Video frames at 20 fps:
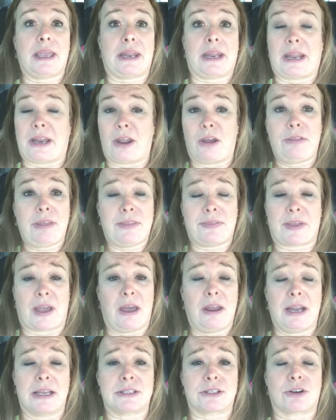And I know they
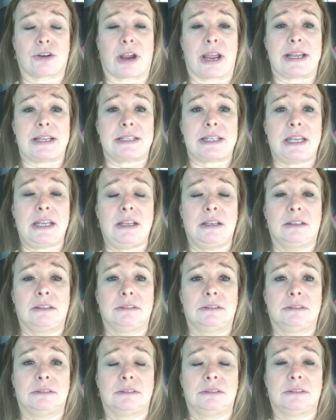thought I was crazy,
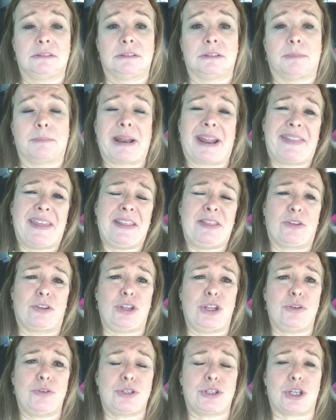but I think
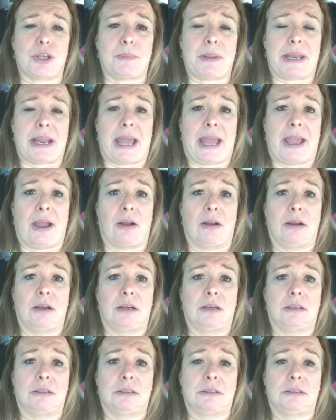they're used to me now.